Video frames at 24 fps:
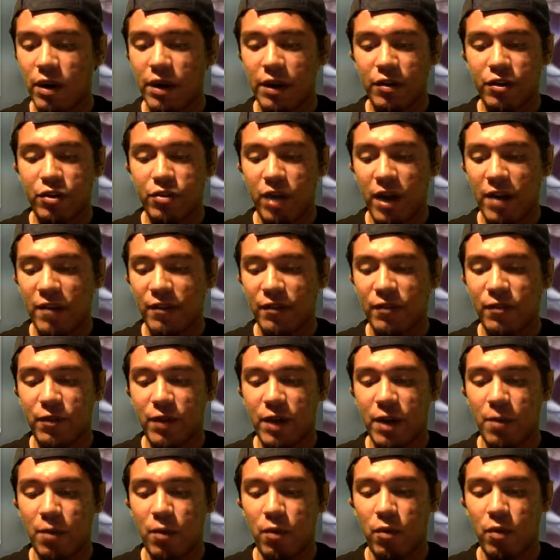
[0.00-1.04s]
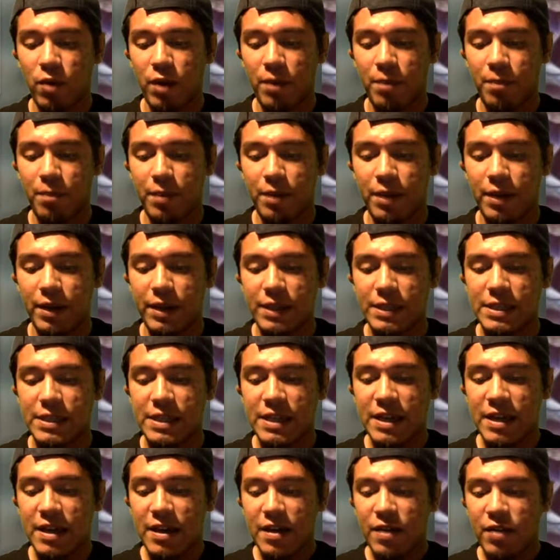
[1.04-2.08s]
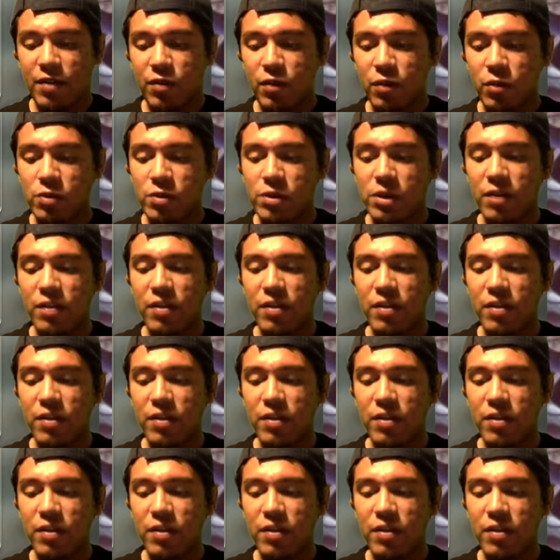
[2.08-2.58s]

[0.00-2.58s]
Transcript: striving for #1. But those are